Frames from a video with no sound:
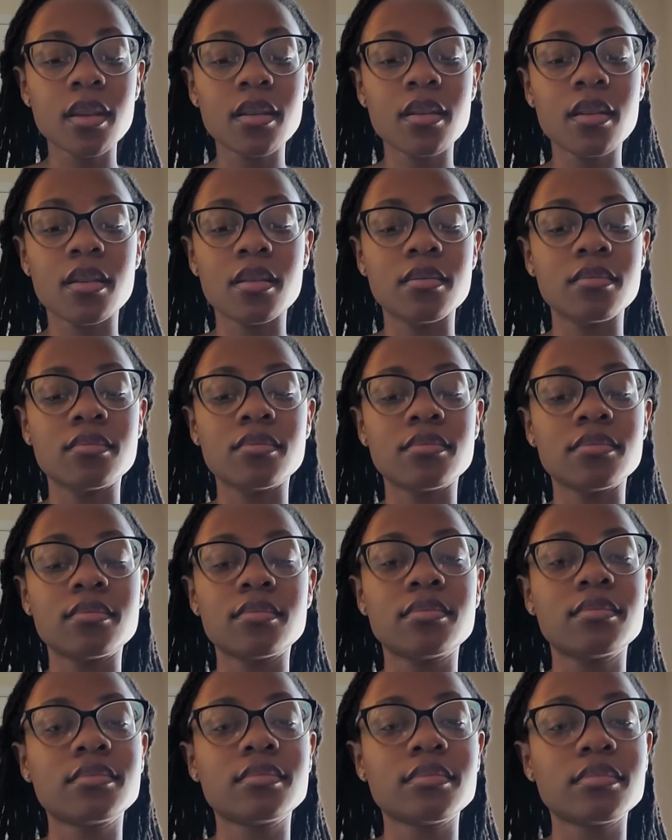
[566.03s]
I
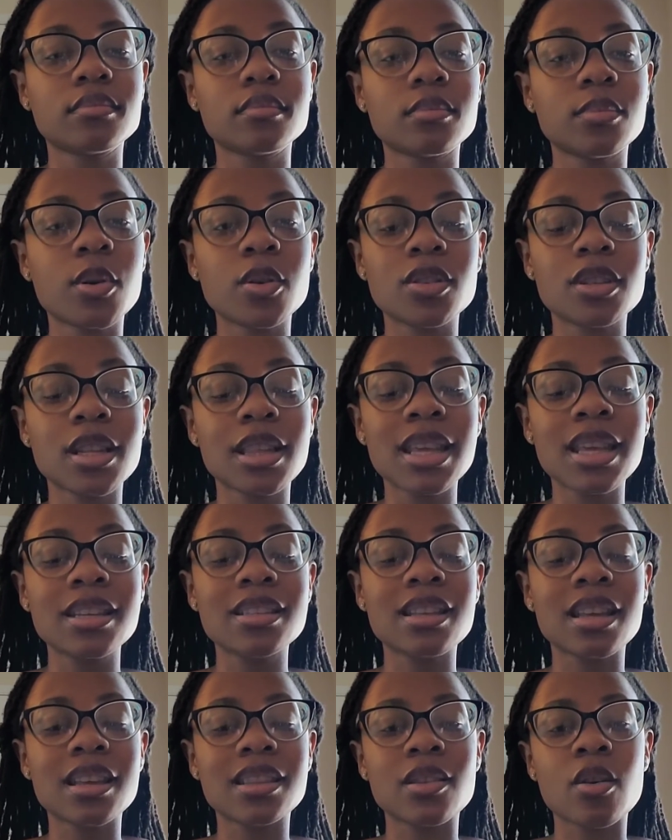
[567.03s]
think
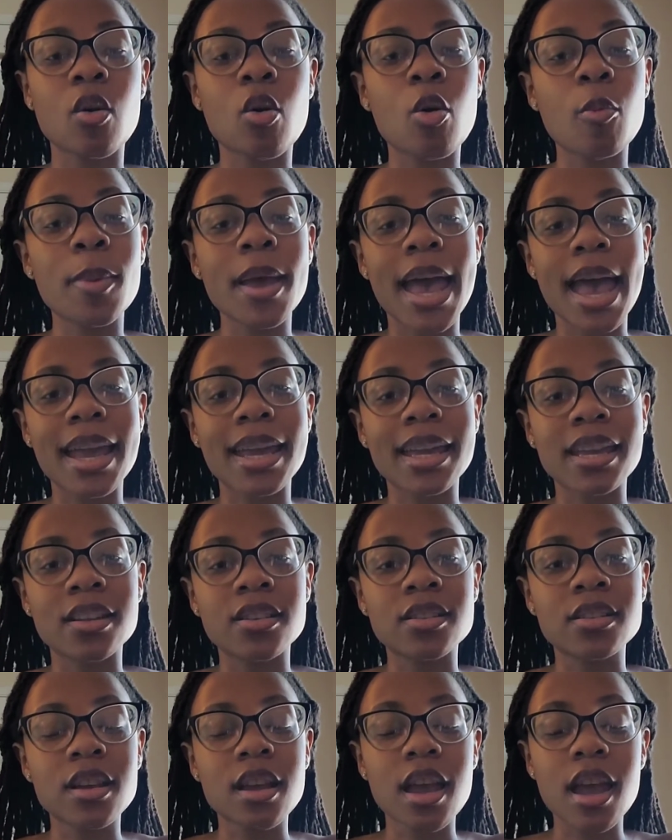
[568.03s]
it's like the whole
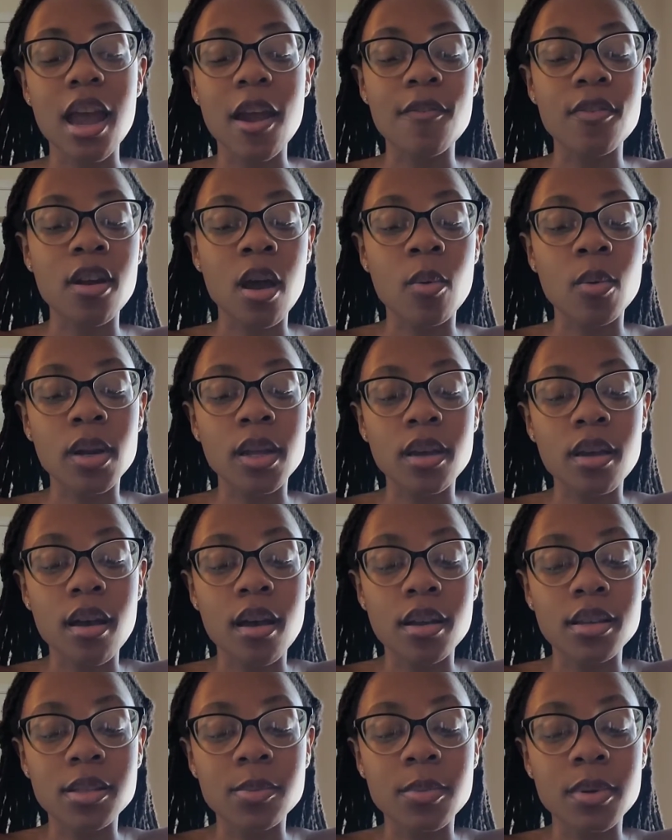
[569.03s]
package. I forgot what it
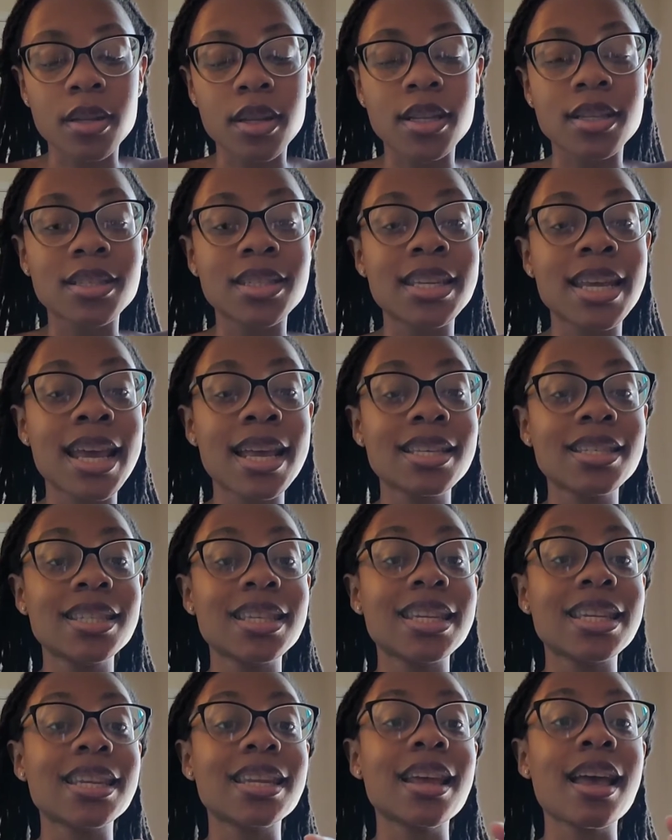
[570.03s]
costs, but it's
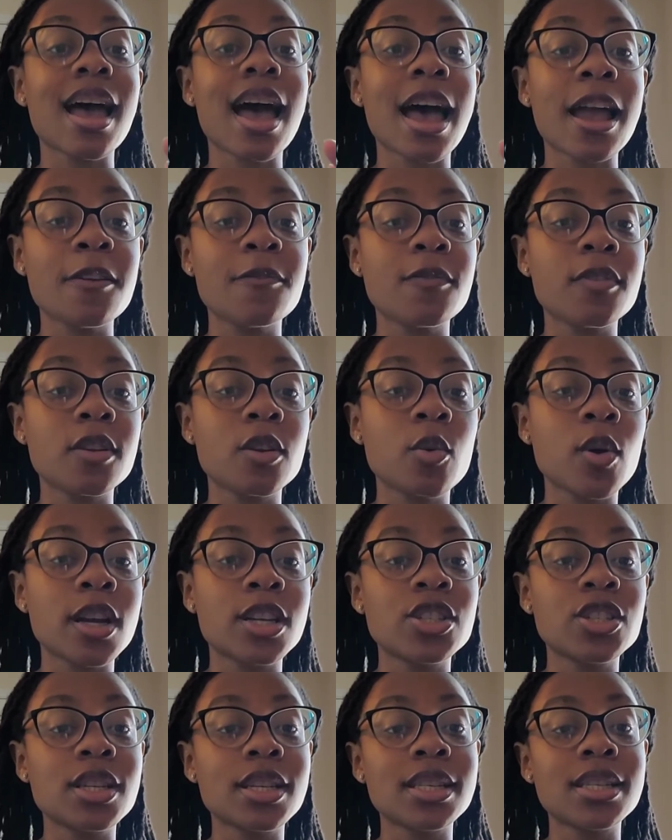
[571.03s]

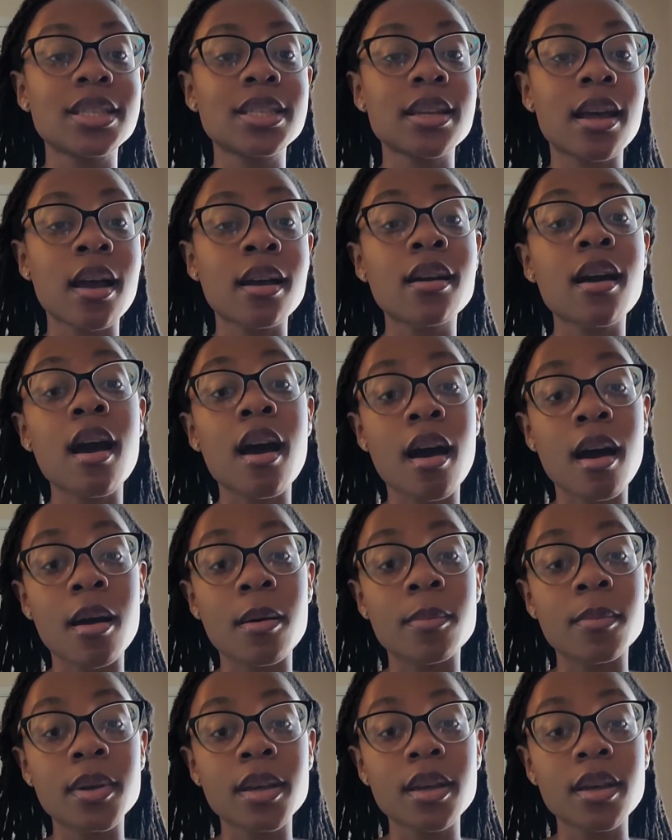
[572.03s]

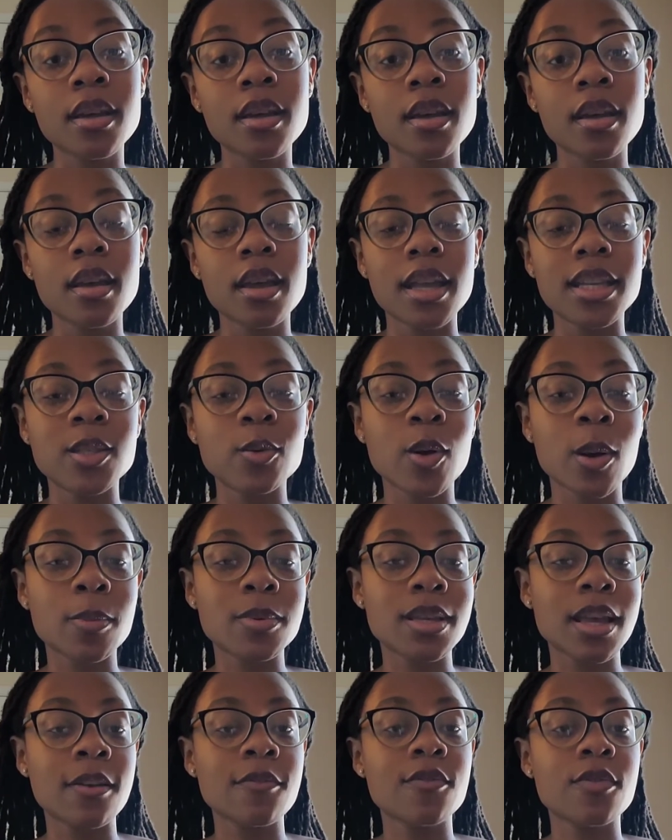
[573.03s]
test-questions.com. It's a
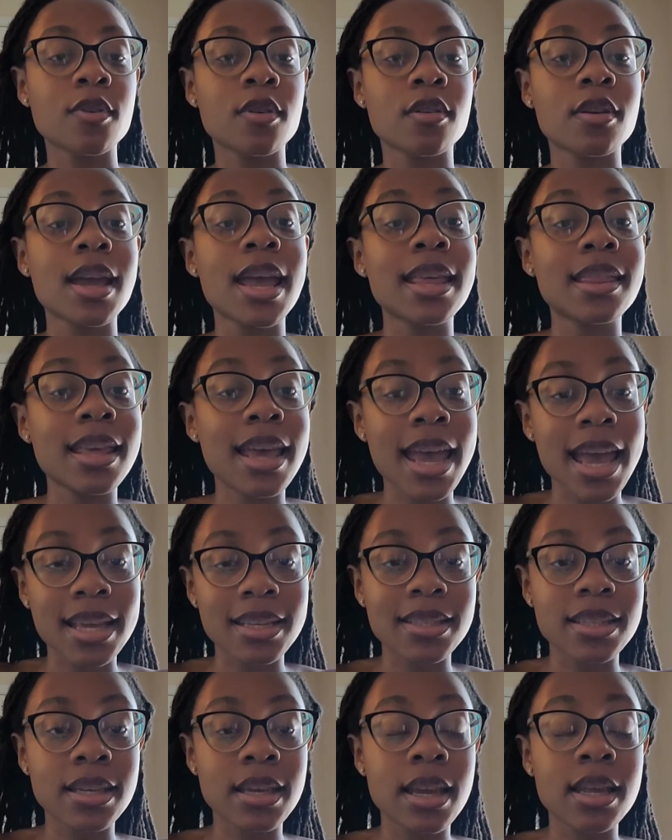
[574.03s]
website for the
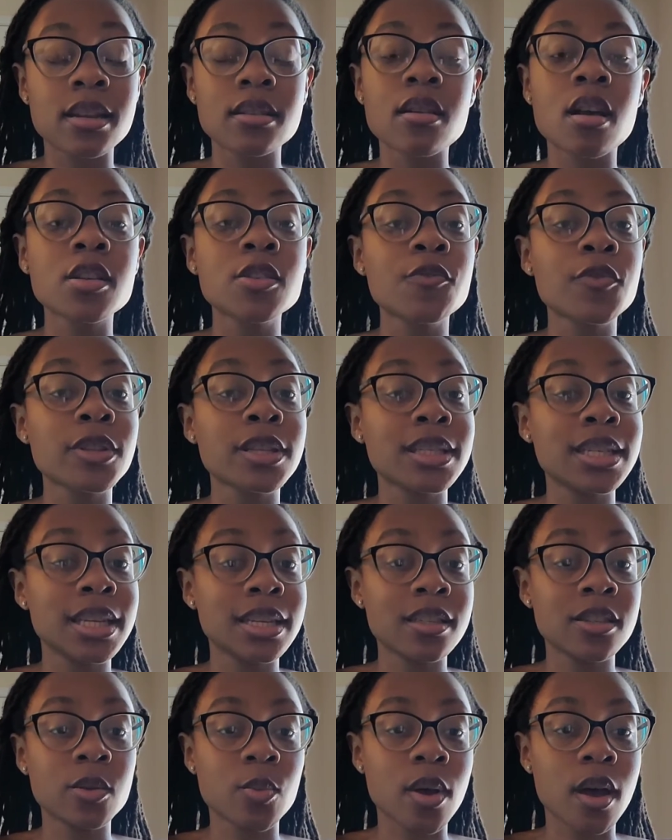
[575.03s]
Hesi, and it's also for the T's
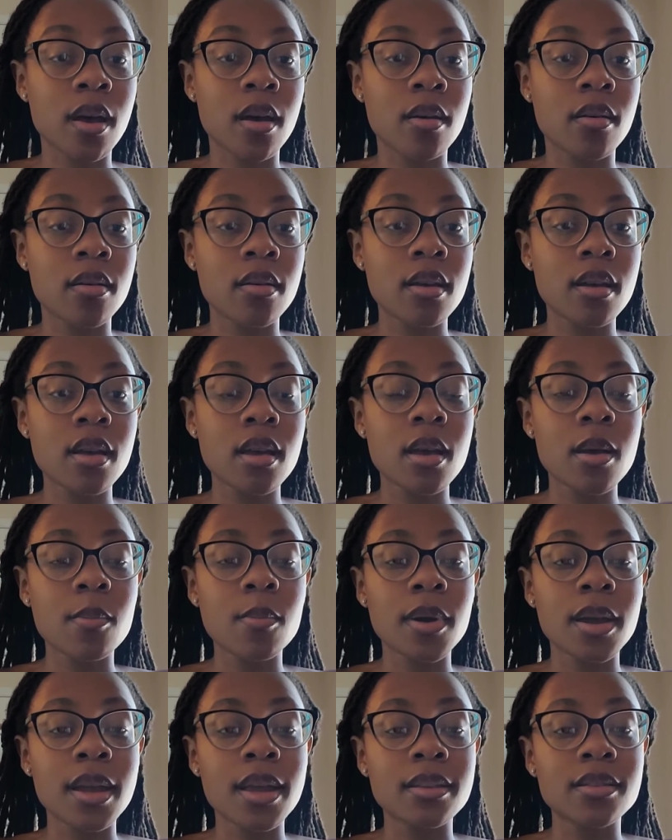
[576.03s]
as well.
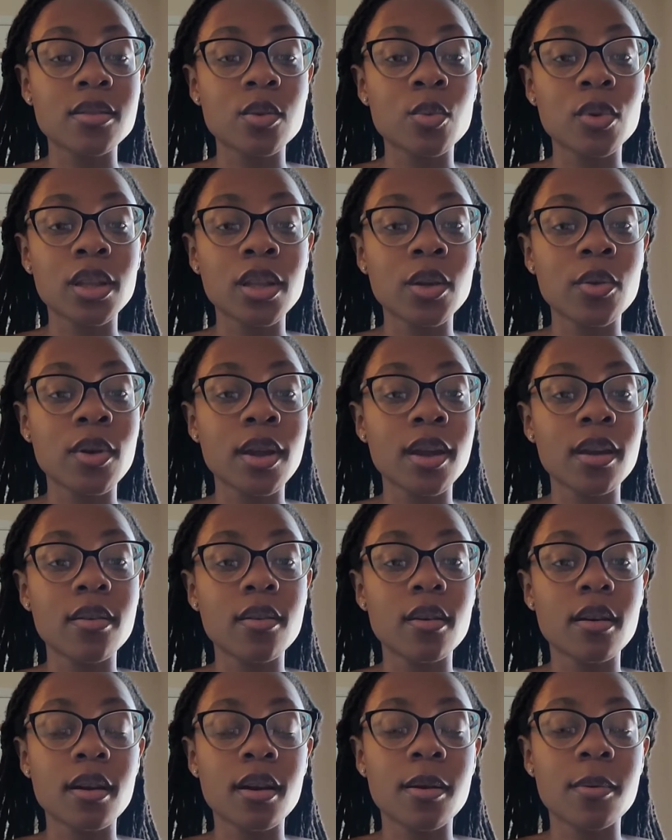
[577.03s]
But it's a really great
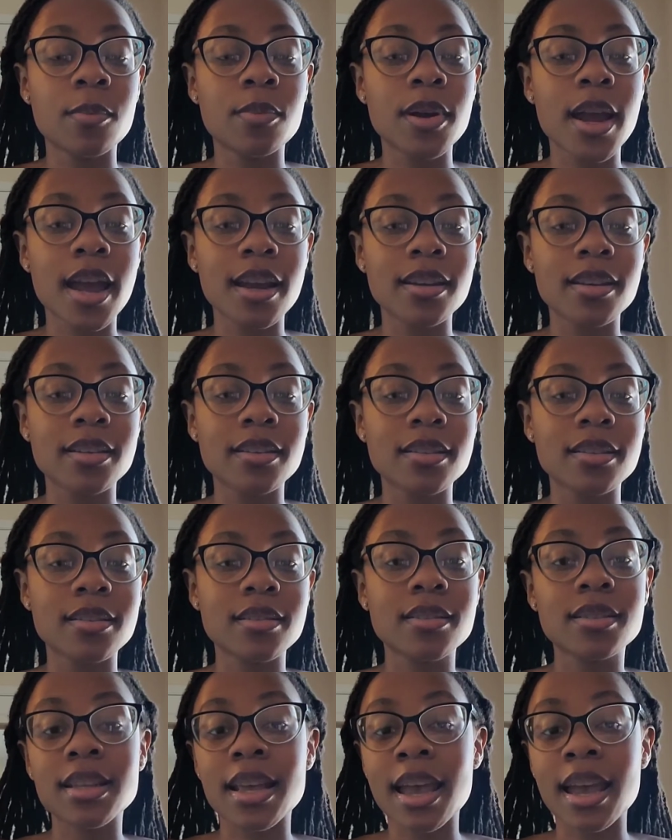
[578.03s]
practice
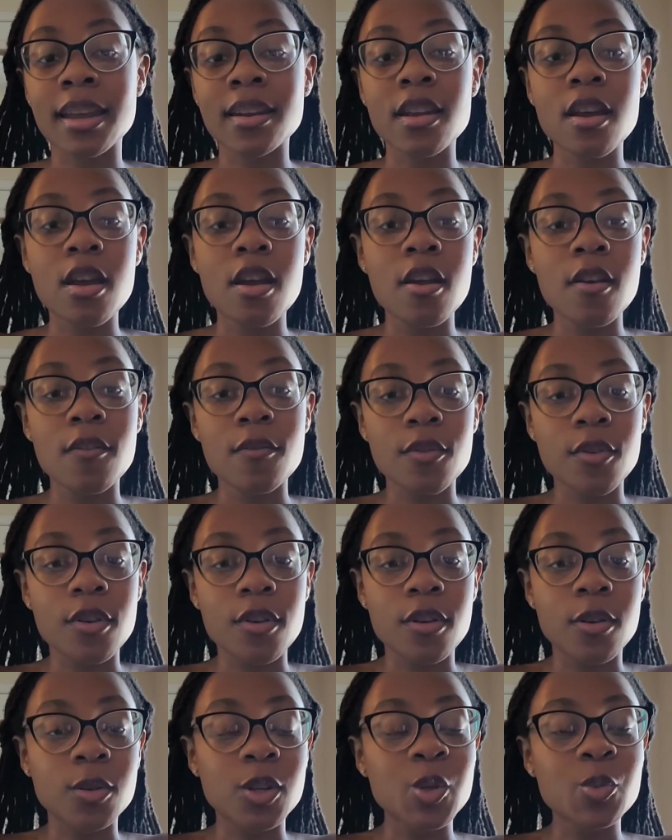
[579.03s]
site
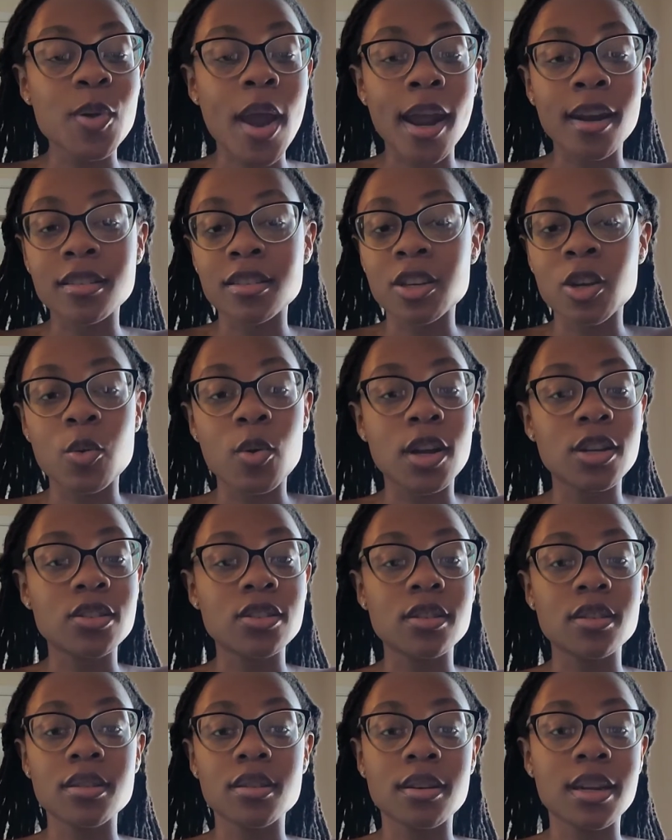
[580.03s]
for just practicing
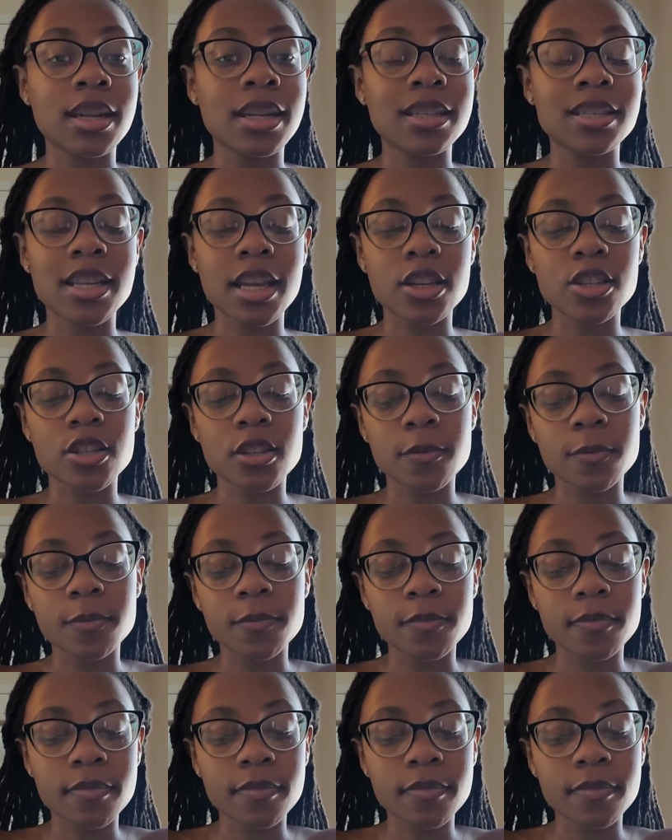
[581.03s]
questions on any section.